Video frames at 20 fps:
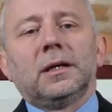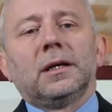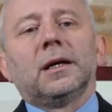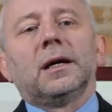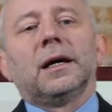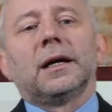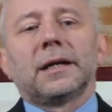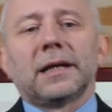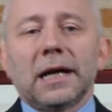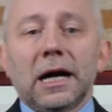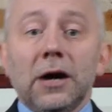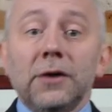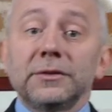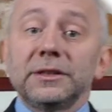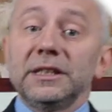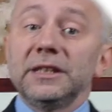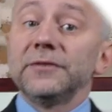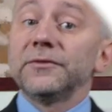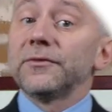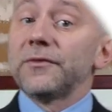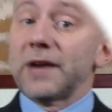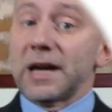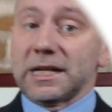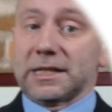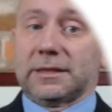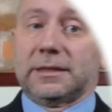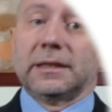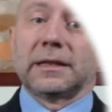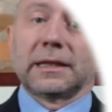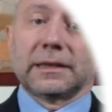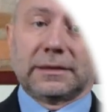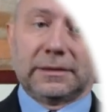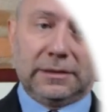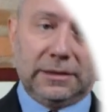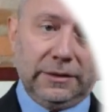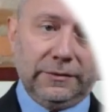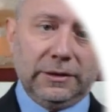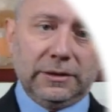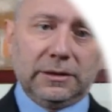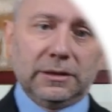And now the investing
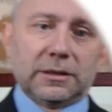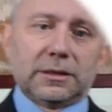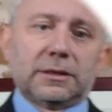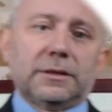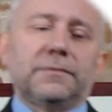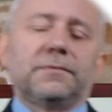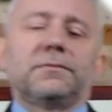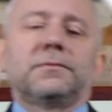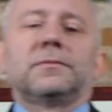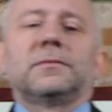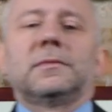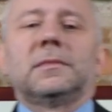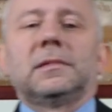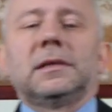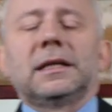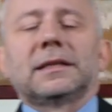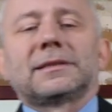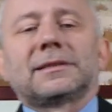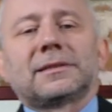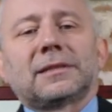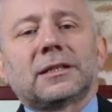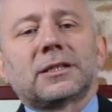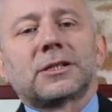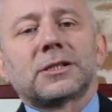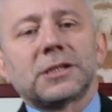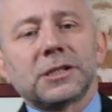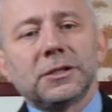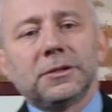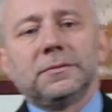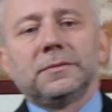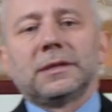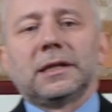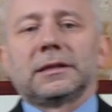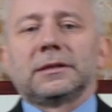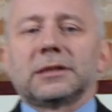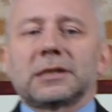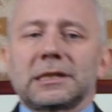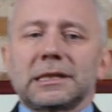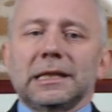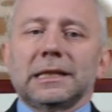activities. Let's assume that
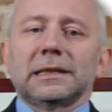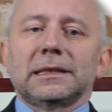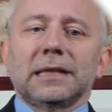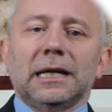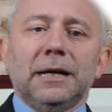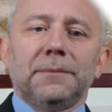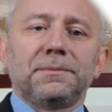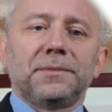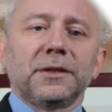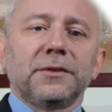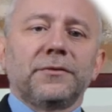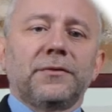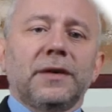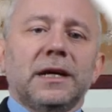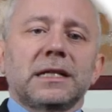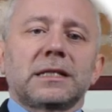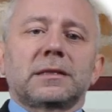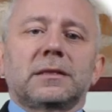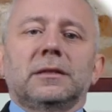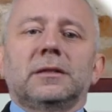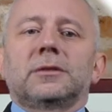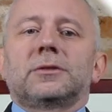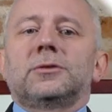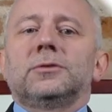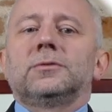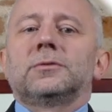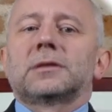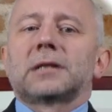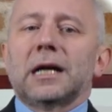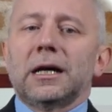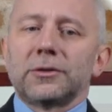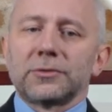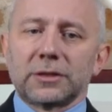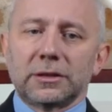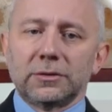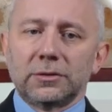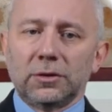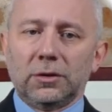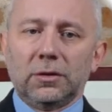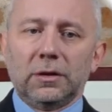the startup invests
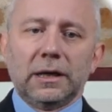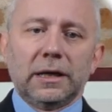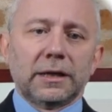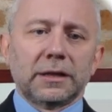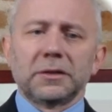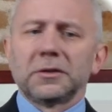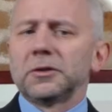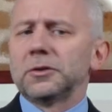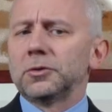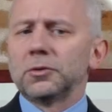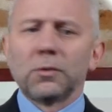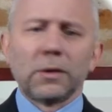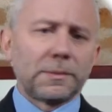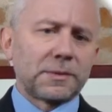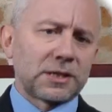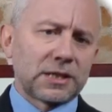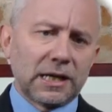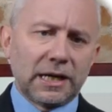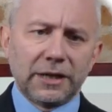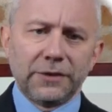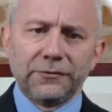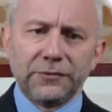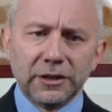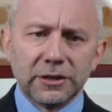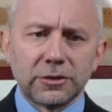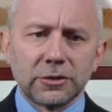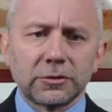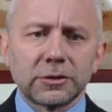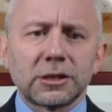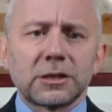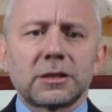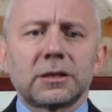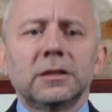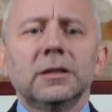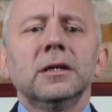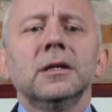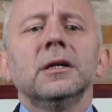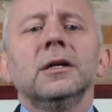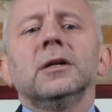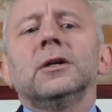$2,000 in new website features
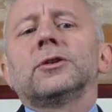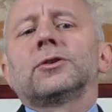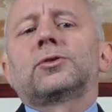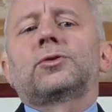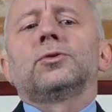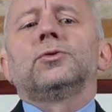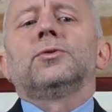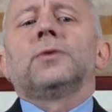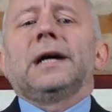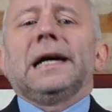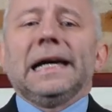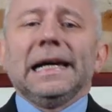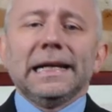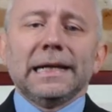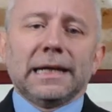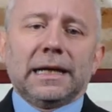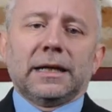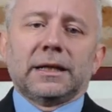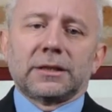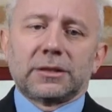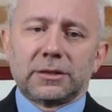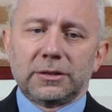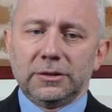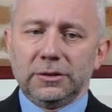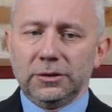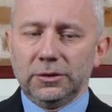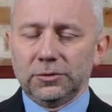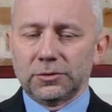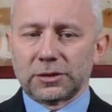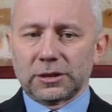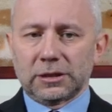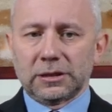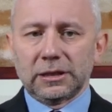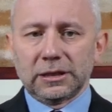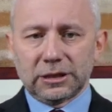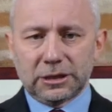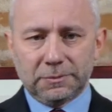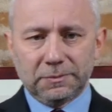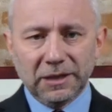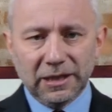to enhance users'
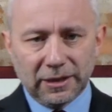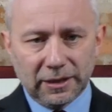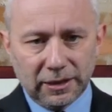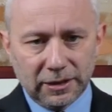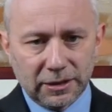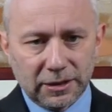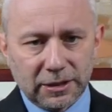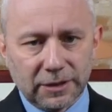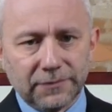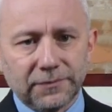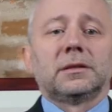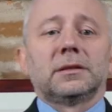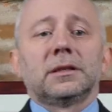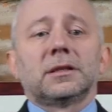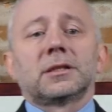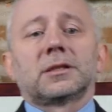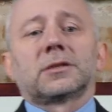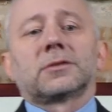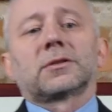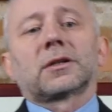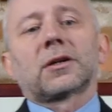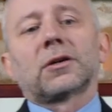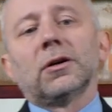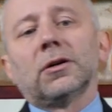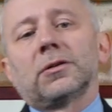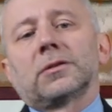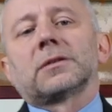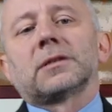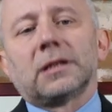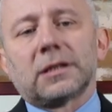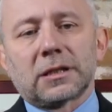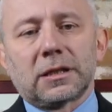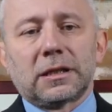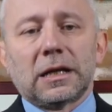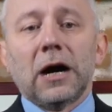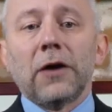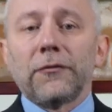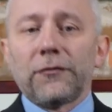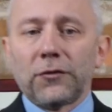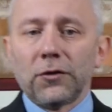experience. This is recorded as an
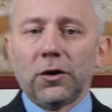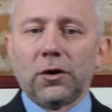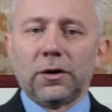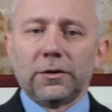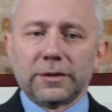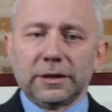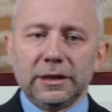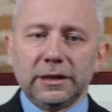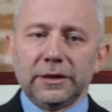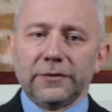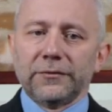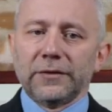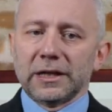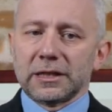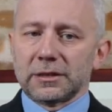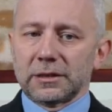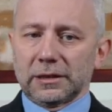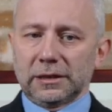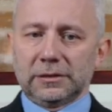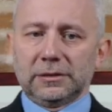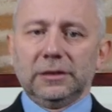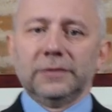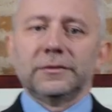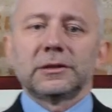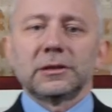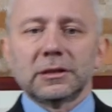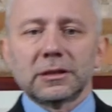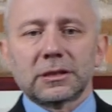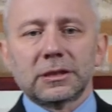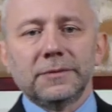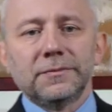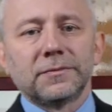outflow in investing activities,